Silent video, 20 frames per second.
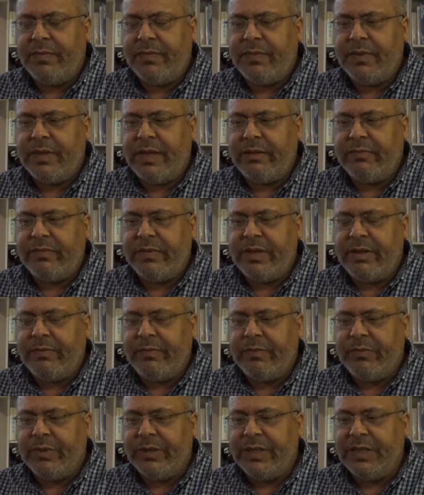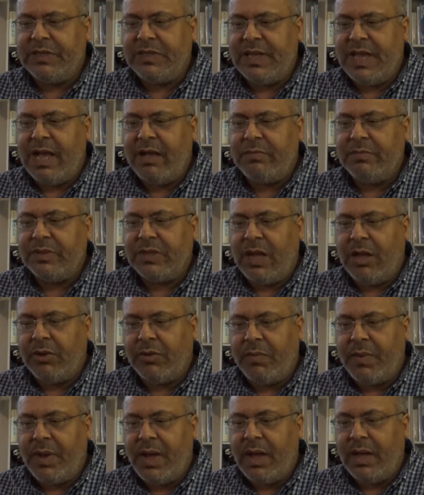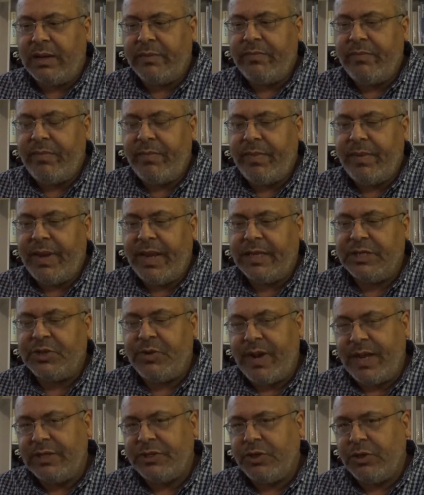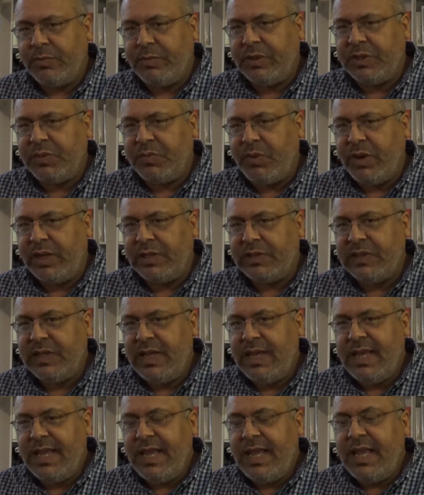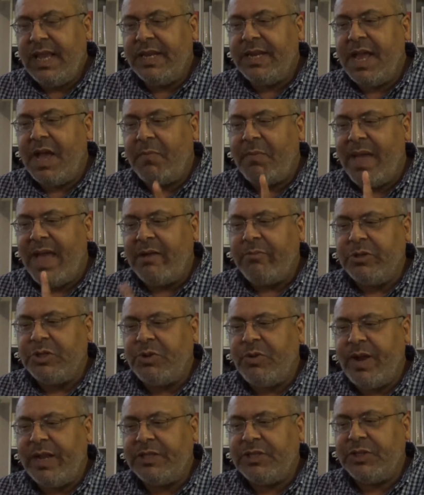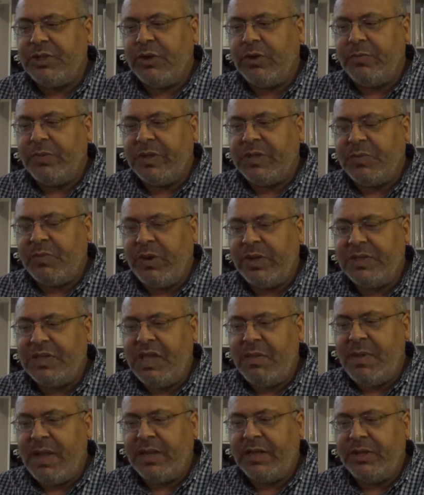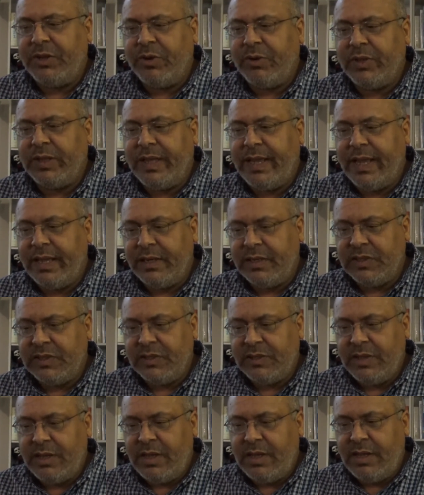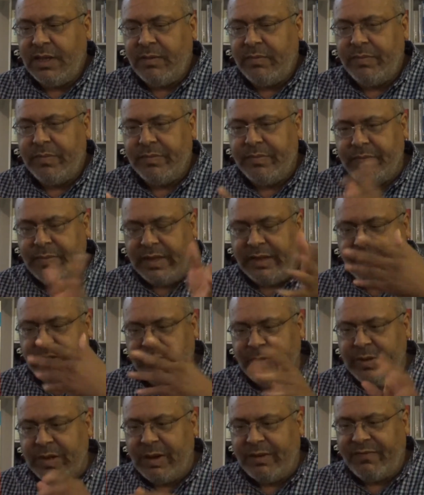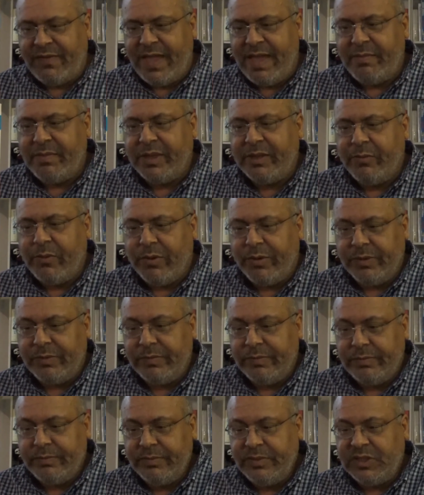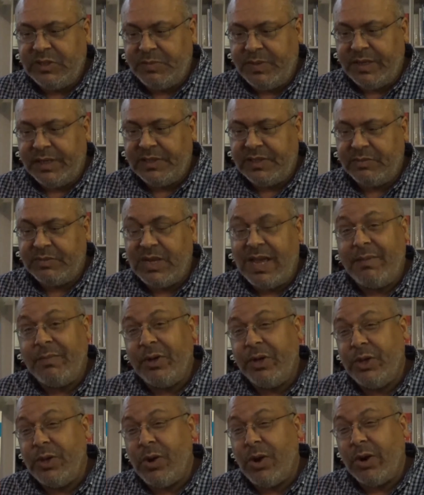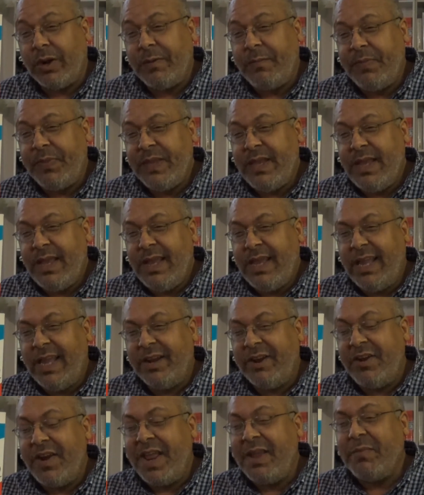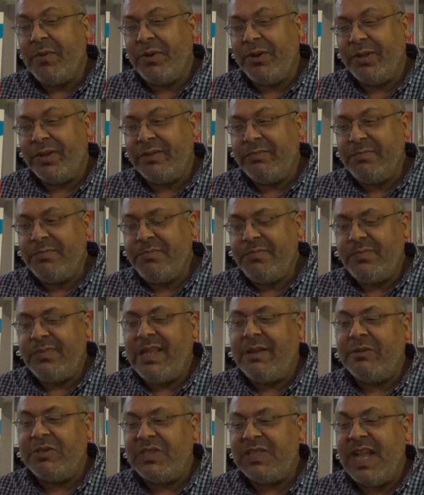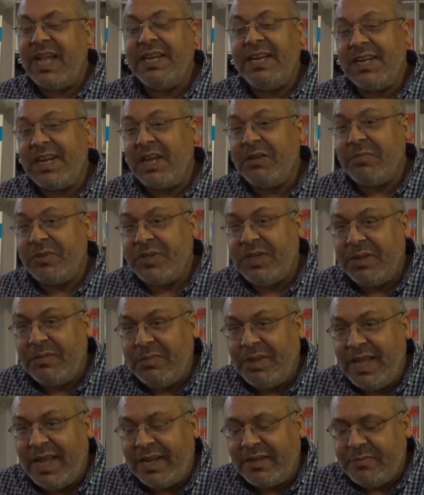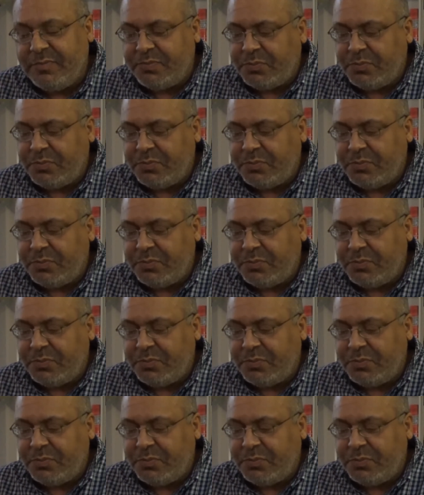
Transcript: They released the albums Autobahn and Trans Europe Express. Now, back when Trans Europe Express came out in the early 80s, me and my family were spending some time in New York in a neighborhood that was 99% black.